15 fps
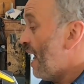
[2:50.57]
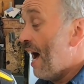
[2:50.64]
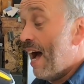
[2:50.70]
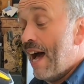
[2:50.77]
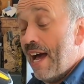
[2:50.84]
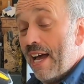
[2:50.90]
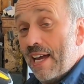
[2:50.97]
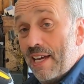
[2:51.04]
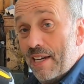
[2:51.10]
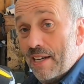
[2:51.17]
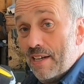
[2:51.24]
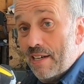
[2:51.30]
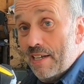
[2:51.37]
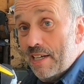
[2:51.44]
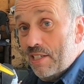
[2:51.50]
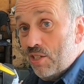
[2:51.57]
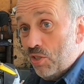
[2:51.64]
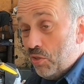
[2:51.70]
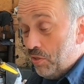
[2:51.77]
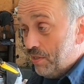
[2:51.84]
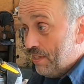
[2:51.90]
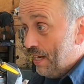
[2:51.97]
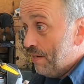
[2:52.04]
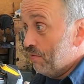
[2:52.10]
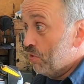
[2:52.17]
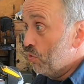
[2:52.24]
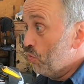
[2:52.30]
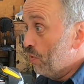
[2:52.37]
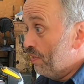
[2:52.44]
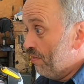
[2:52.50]
It's a good time
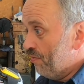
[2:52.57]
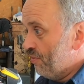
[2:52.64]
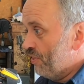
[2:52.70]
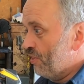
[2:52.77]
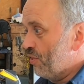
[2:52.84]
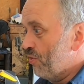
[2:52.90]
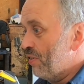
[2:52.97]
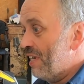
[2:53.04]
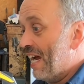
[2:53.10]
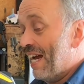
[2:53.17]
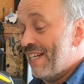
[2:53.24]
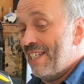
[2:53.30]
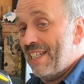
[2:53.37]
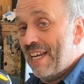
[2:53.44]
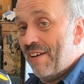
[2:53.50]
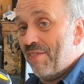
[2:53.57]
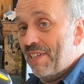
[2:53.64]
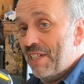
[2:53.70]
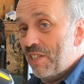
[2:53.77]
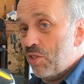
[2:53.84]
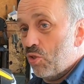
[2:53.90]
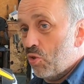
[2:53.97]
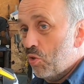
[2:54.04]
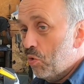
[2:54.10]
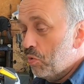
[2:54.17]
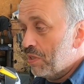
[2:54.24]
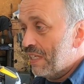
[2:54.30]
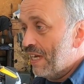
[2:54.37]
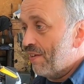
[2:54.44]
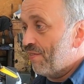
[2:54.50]
to do an inventory. I didn't have any
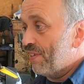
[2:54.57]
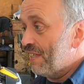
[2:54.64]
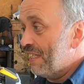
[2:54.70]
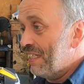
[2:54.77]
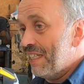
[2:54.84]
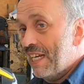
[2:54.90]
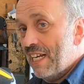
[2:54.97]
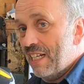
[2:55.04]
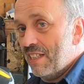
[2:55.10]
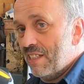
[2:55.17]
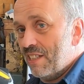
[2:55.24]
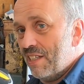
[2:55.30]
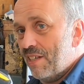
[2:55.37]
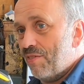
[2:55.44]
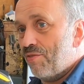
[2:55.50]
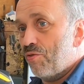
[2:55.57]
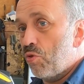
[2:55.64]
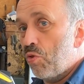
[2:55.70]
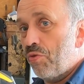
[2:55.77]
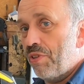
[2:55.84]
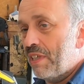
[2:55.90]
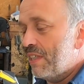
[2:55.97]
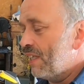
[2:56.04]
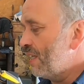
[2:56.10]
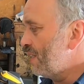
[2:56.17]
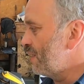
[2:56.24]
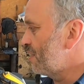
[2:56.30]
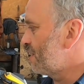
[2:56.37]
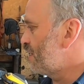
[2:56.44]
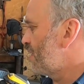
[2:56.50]
screws left, any nails left, roofing
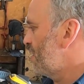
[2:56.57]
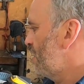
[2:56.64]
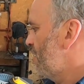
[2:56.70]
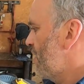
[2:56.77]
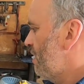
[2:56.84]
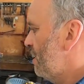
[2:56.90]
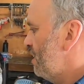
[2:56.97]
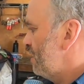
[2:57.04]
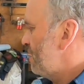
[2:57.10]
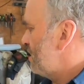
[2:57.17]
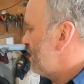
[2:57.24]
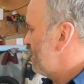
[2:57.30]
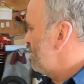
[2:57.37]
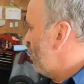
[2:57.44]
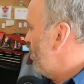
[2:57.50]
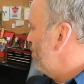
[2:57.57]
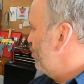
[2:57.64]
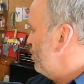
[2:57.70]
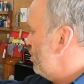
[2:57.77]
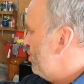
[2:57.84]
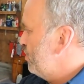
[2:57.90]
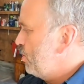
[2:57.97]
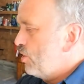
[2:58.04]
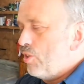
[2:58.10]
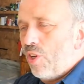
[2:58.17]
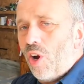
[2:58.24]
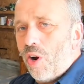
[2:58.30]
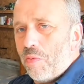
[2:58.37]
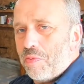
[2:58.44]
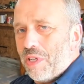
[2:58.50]
nails. This is all the
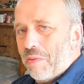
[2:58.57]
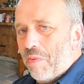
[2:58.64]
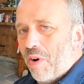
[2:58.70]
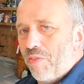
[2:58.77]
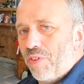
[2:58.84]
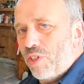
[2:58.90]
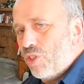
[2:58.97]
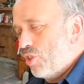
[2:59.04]
tarps above the